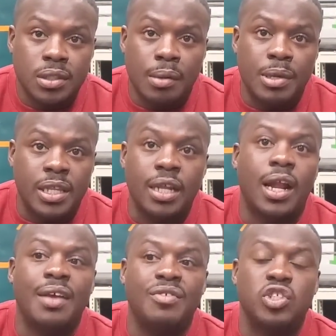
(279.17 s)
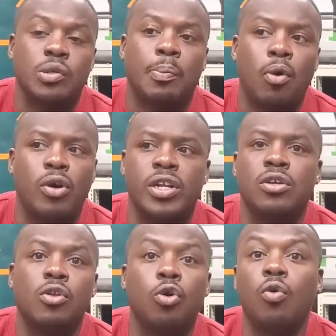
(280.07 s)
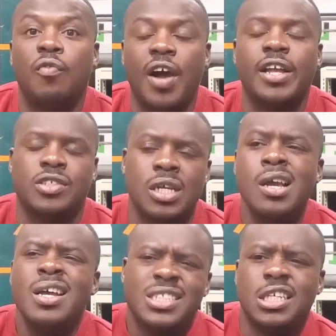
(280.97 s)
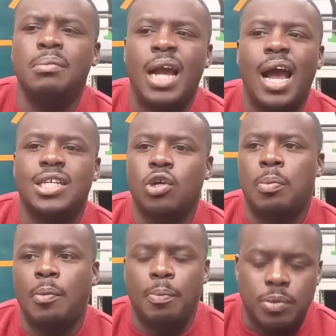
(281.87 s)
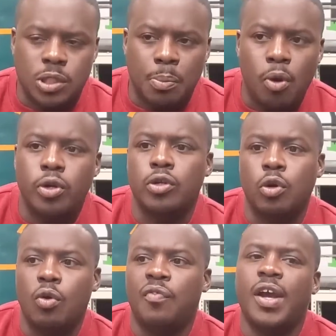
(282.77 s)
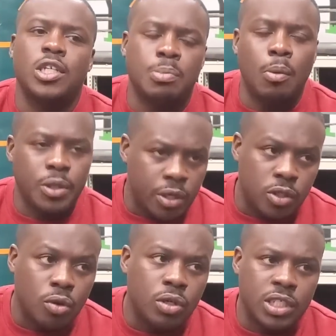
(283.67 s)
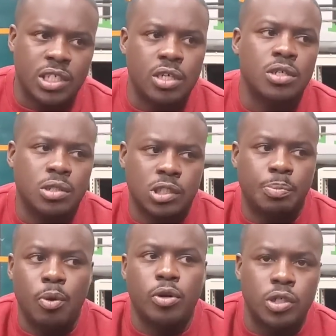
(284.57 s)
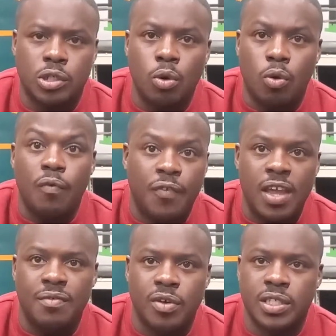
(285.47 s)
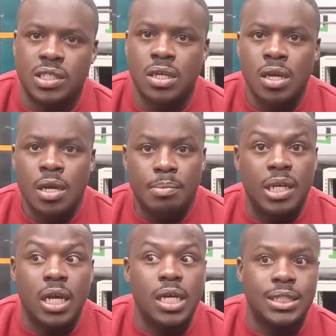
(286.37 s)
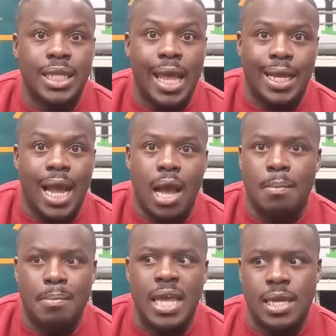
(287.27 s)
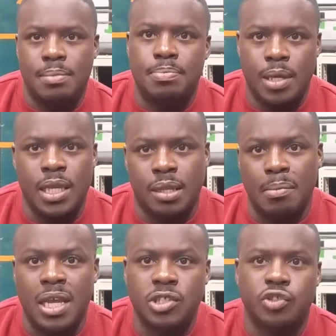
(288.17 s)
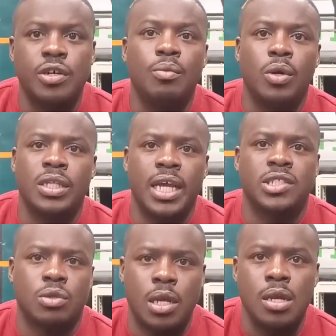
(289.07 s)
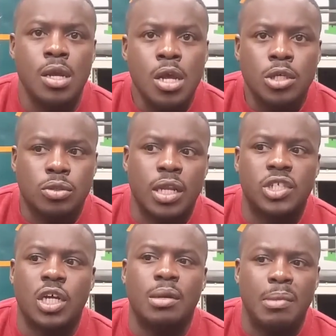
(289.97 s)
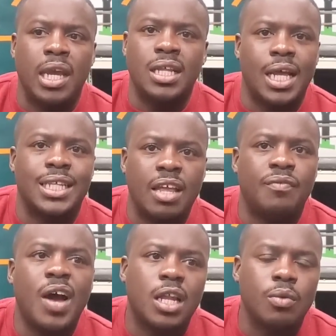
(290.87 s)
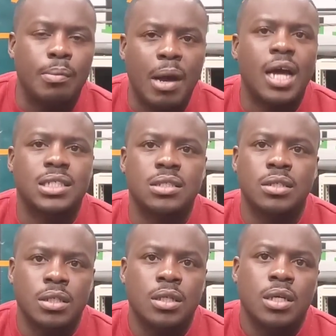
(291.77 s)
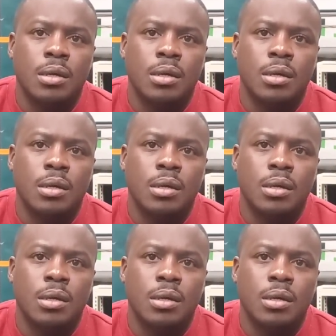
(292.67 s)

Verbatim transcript: You know what I mean? They're not even supporting their local fighters. Some guys are supporting their local fighters, but what they're doing is they're supporting their local favorites because that guy may hit the mainstream one day. So they so they trying to make it like they follow the boxing.